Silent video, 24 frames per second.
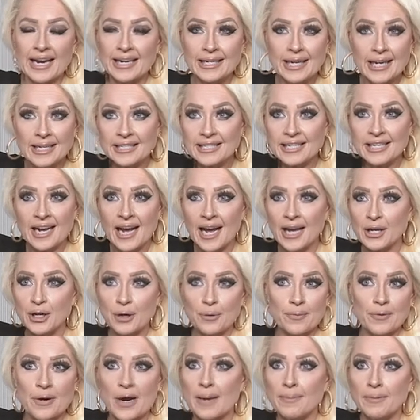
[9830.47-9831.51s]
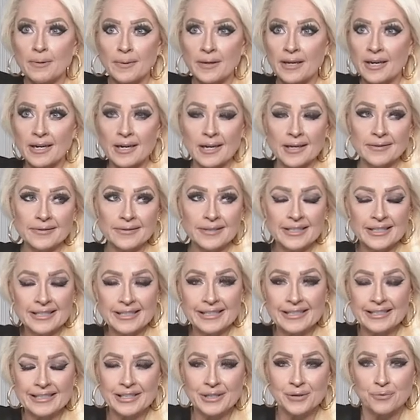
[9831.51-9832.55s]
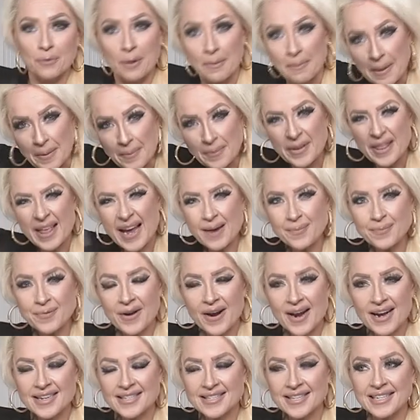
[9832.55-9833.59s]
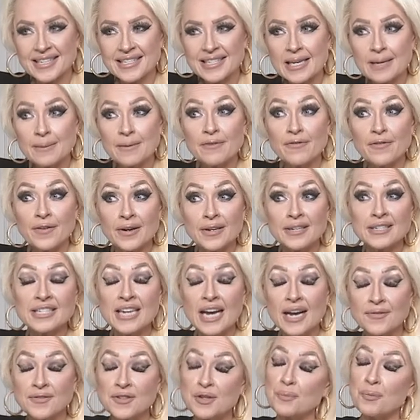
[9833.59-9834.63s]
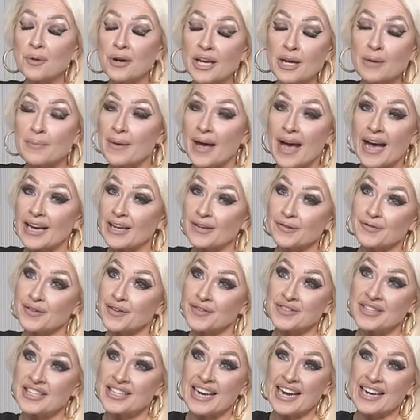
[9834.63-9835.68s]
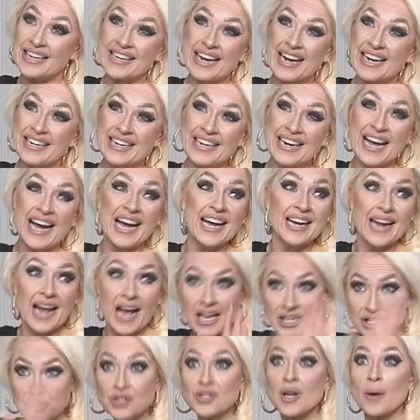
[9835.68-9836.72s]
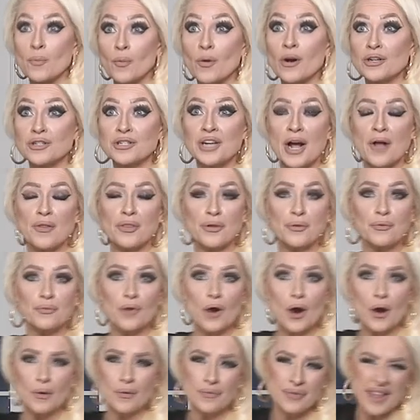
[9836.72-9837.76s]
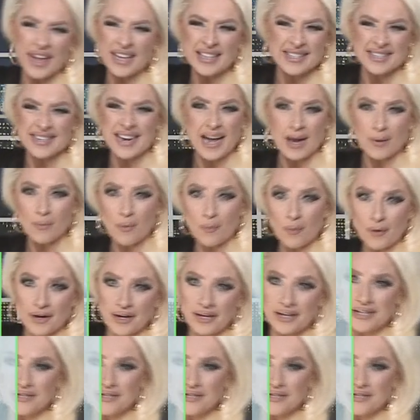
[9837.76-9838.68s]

ninety-nine, you're probably going to remember that price, and it's going to be very tough to bring it back at fifty-nine ninety-nine somewhere down the road. That's not what we're going to